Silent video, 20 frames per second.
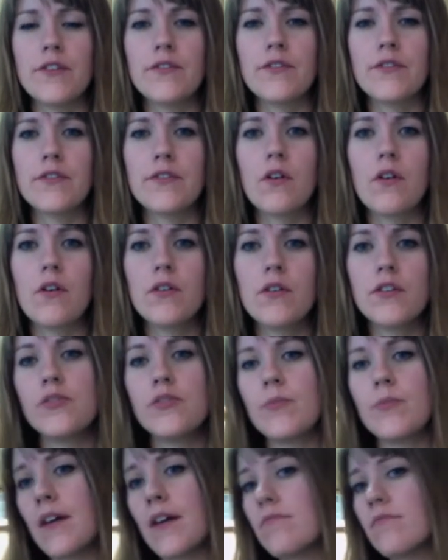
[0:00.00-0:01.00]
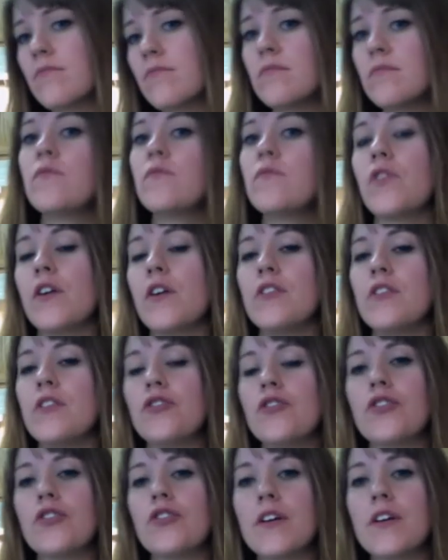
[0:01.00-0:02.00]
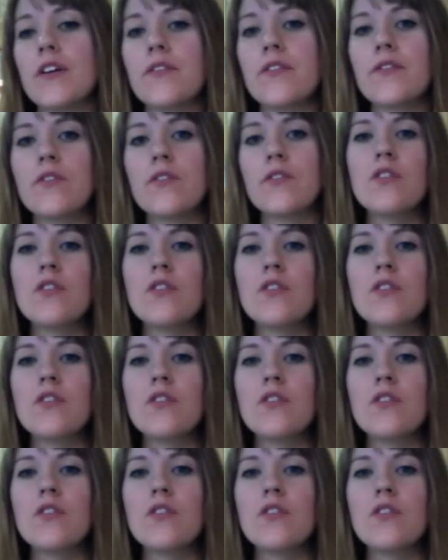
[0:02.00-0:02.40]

so it should be at 400 degrees.